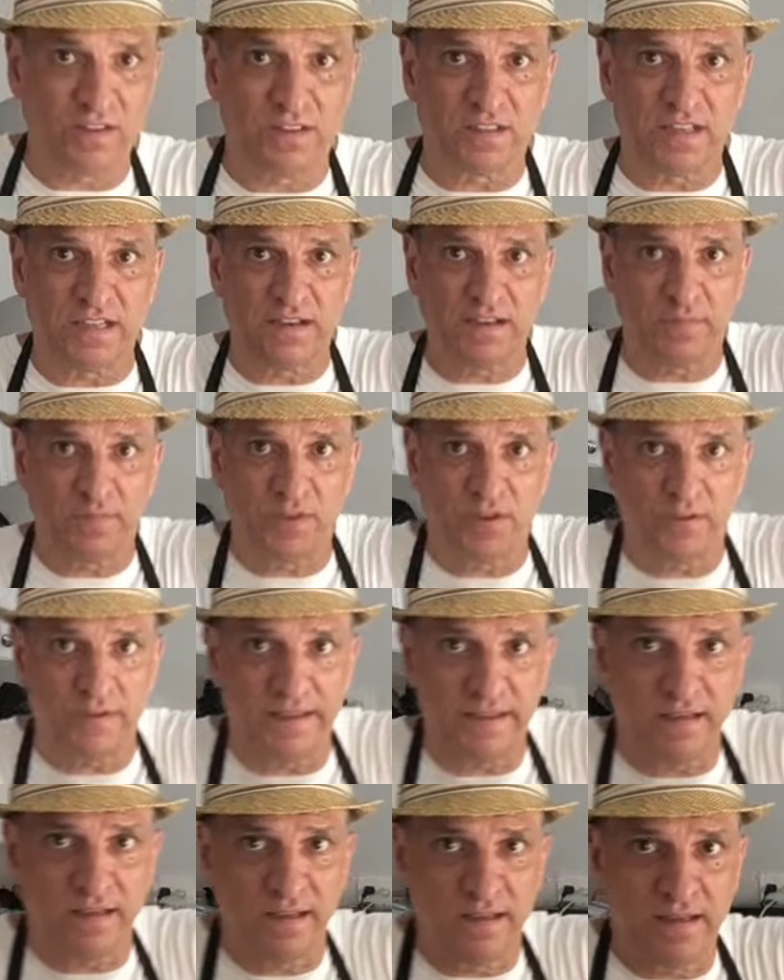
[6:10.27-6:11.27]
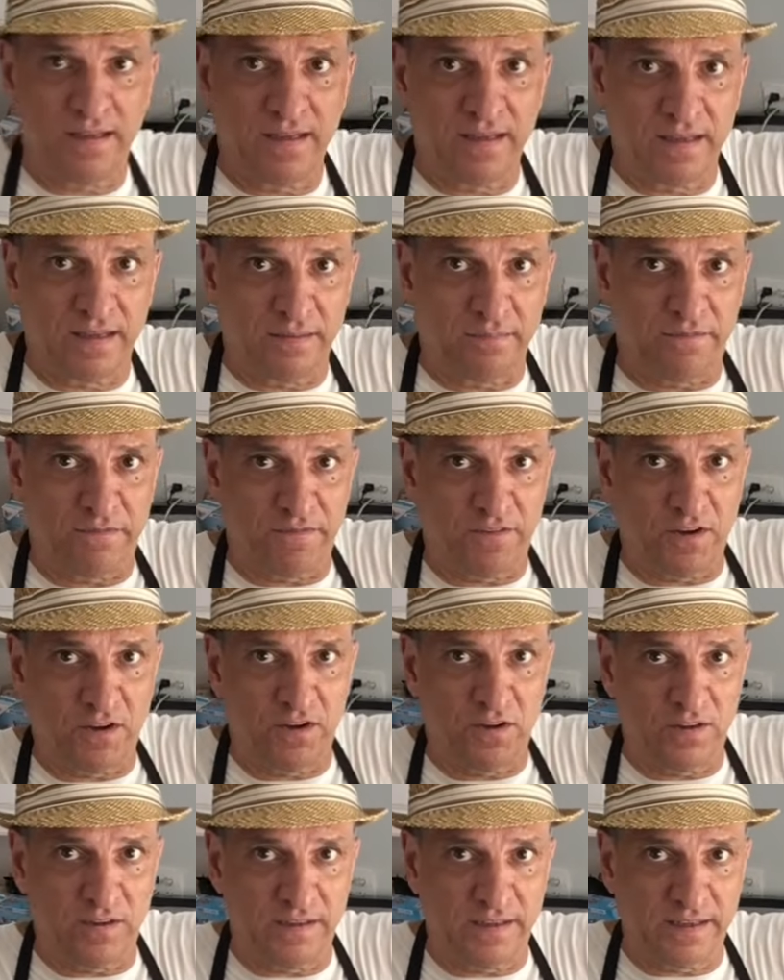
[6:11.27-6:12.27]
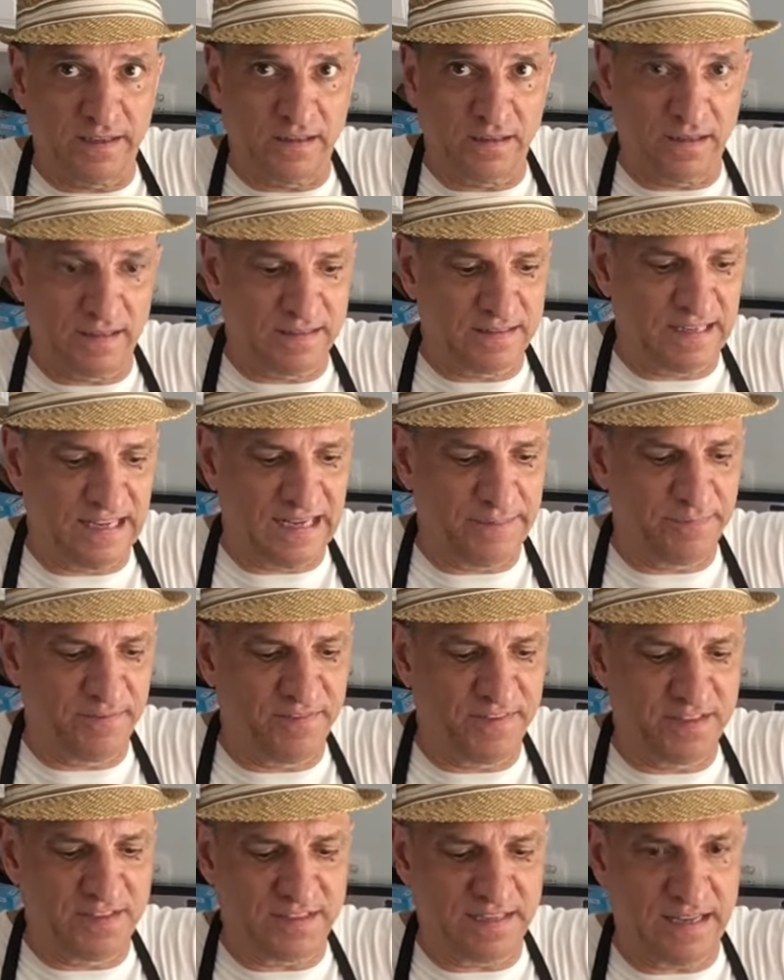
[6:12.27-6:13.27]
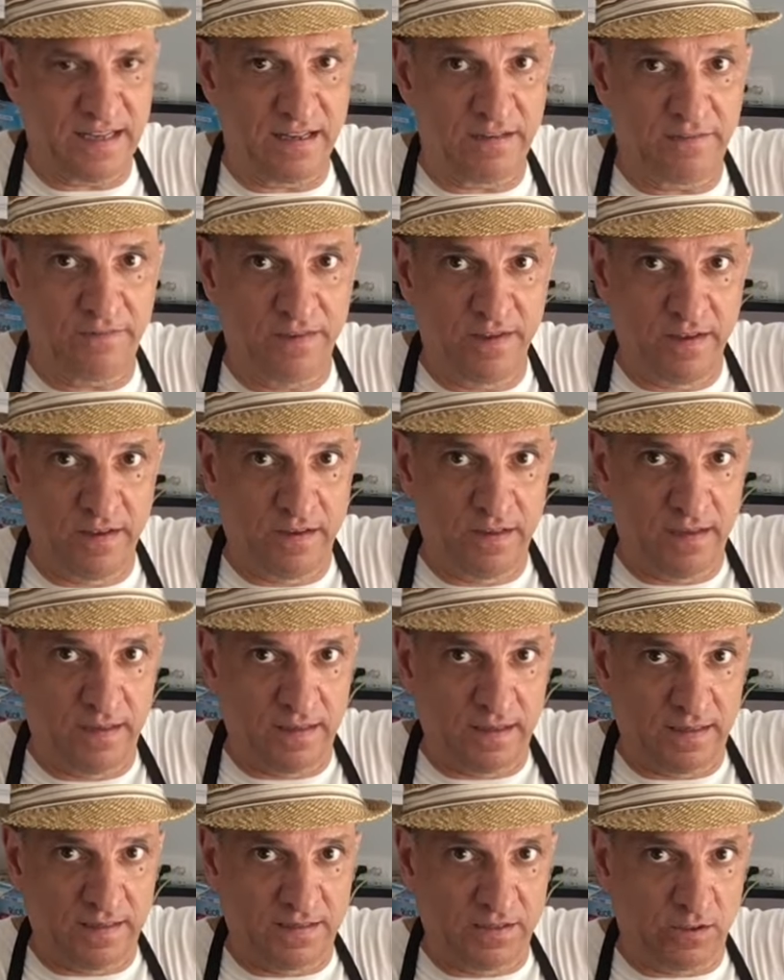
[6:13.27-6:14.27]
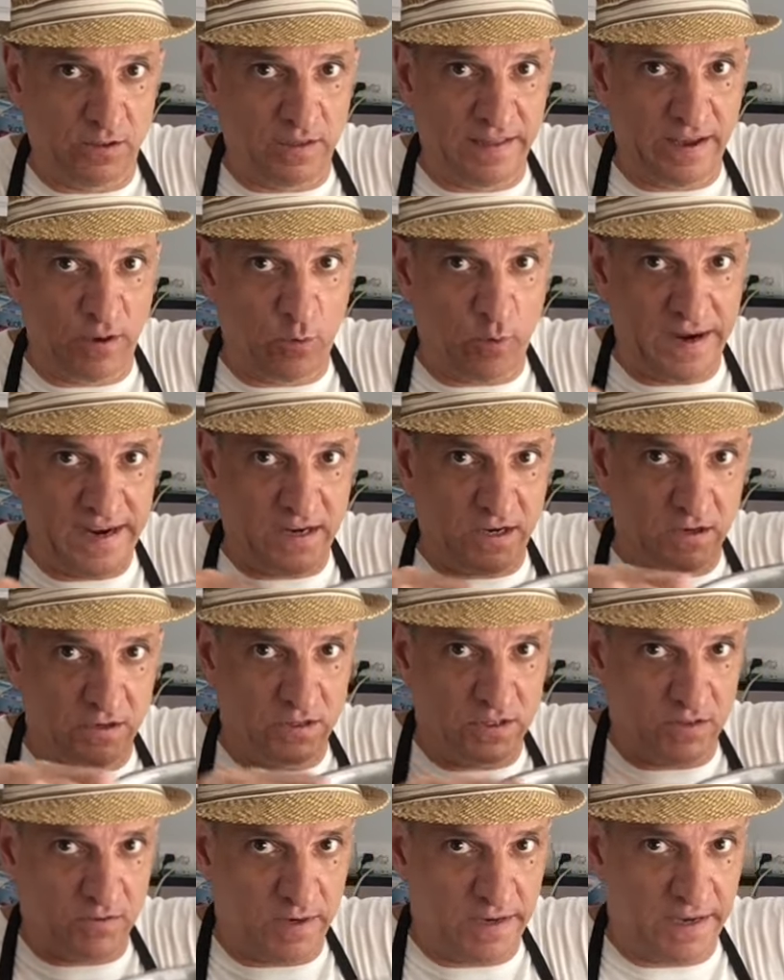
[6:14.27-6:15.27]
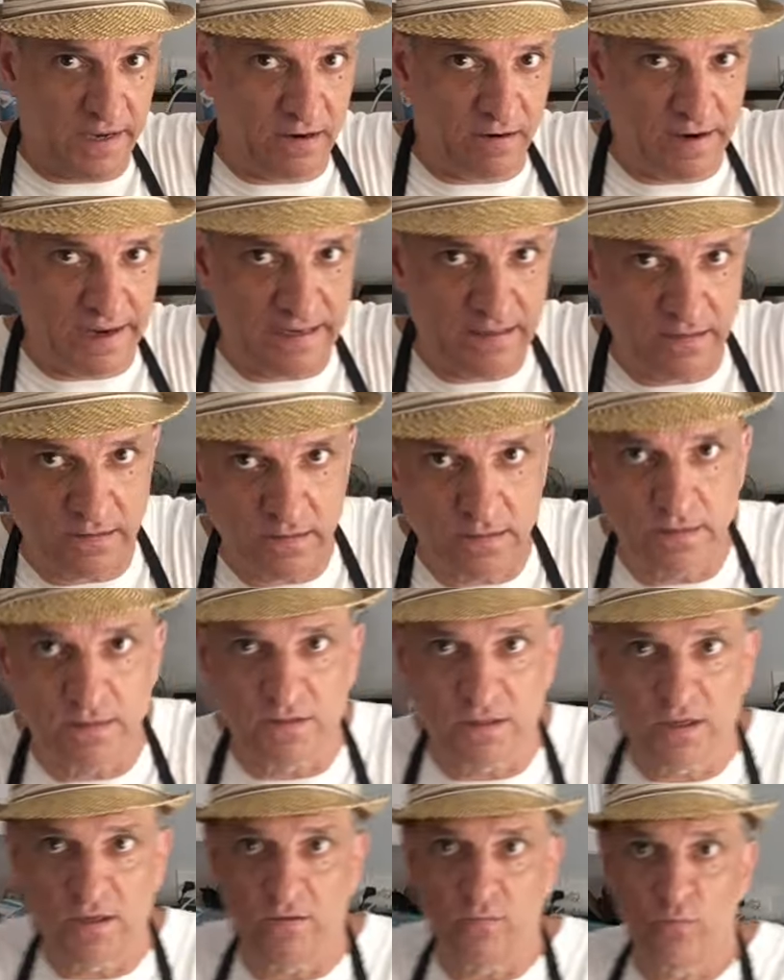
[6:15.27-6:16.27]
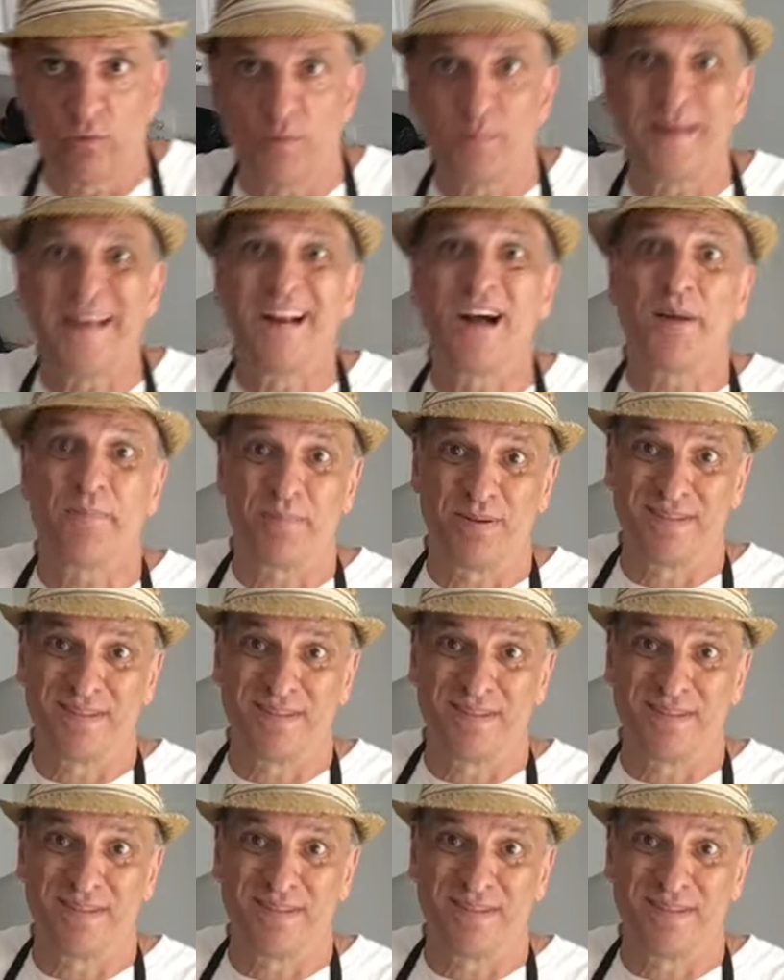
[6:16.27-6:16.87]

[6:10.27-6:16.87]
See how I'm doing it? I'm folding on top of itself until that white goes away, all right? So we'll meet up.